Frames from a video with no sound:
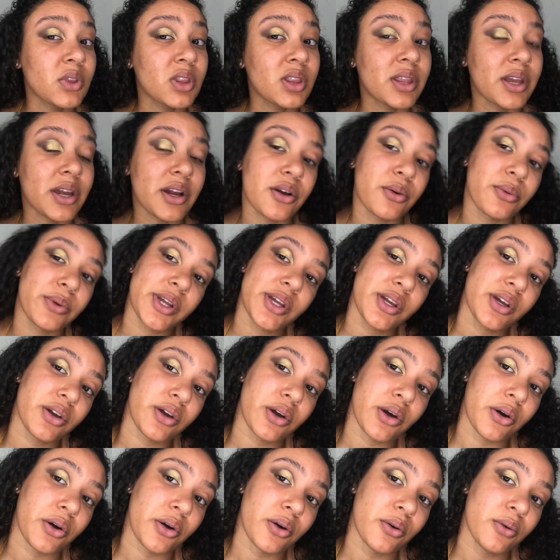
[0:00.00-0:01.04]
There we
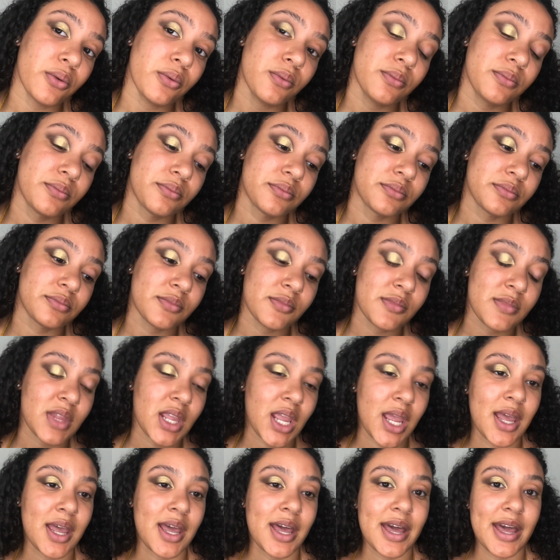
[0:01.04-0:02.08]
go.
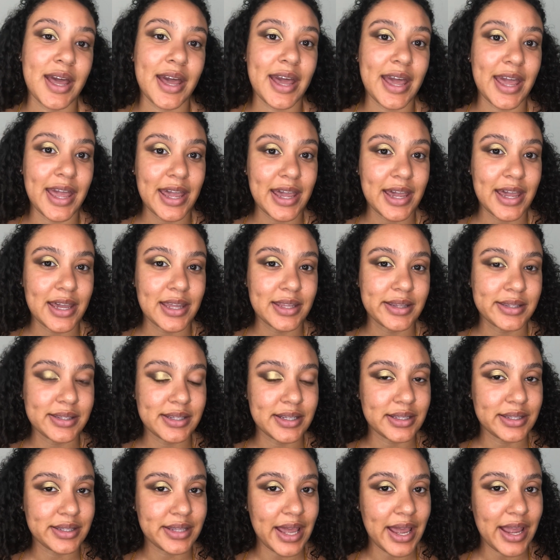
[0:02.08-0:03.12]
And
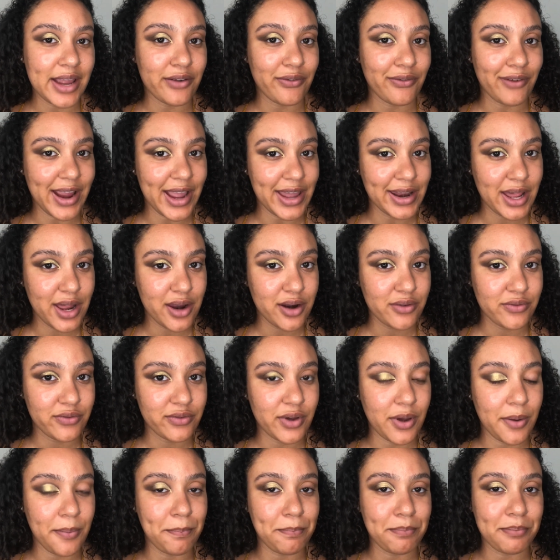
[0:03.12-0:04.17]
since I ran out of
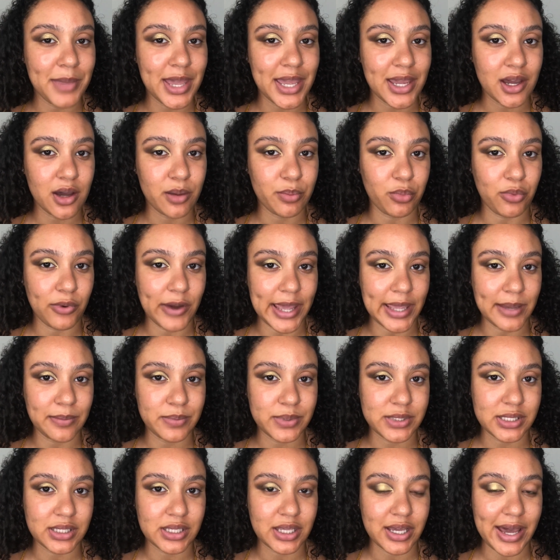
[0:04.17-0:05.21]
makeup
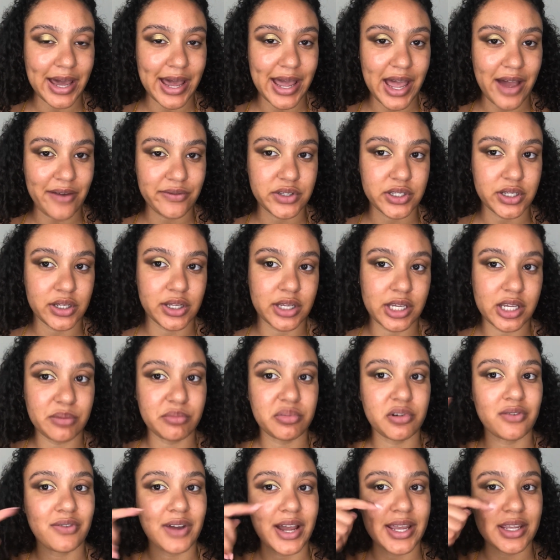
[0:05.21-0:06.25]
wipes, I have to
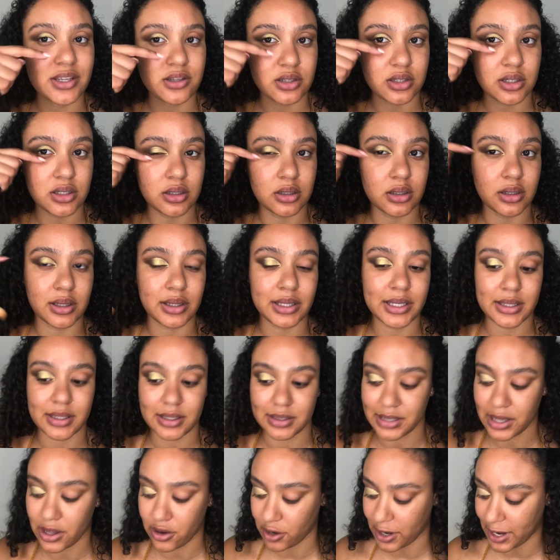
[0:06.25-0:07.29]
improvise to clean
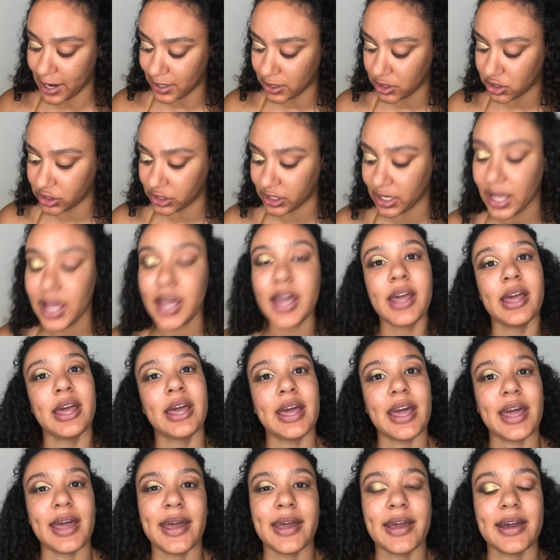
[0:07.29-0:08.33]
this outer edge,
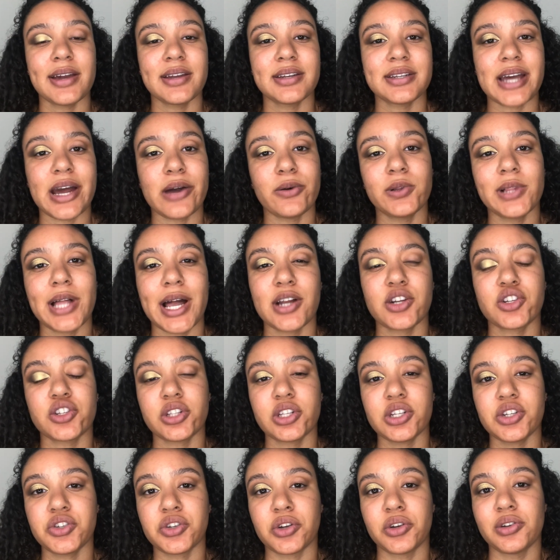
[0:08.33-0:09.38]
and I will
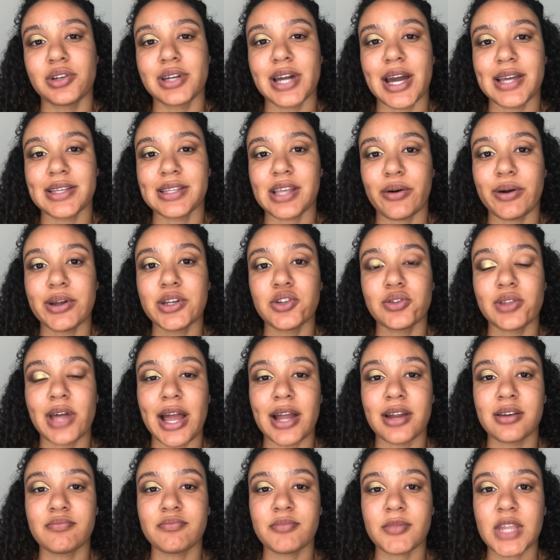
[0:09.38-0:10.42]
actually show you guys how I do that.
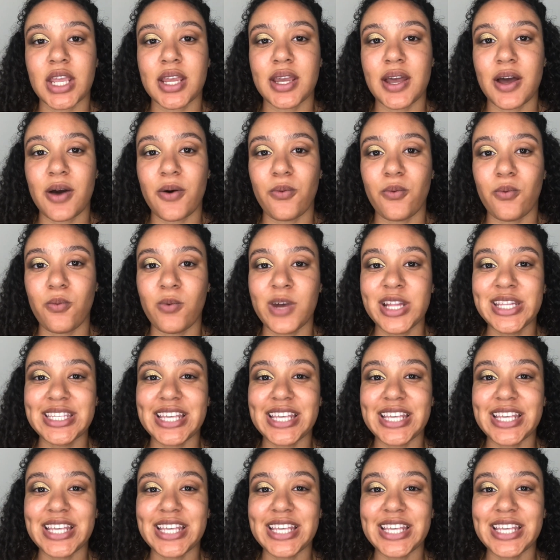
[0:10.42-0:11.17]
1